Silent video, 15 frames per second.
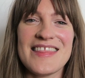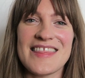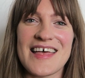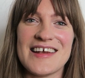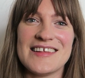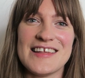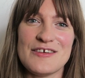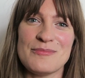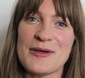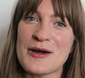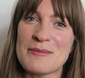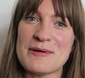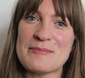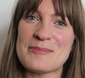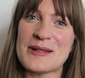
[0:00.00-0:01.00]
then leave me a
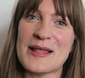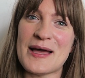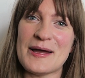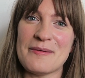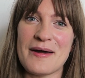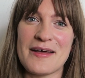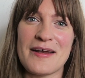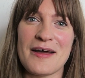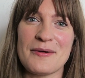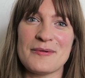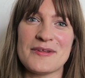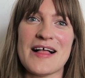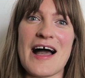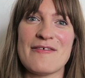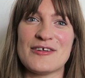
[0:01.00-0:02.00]
comment below and I
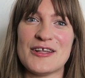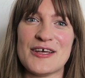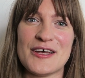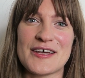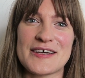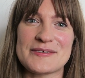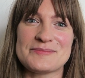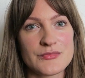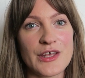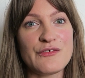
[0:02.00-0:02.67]
will have a look.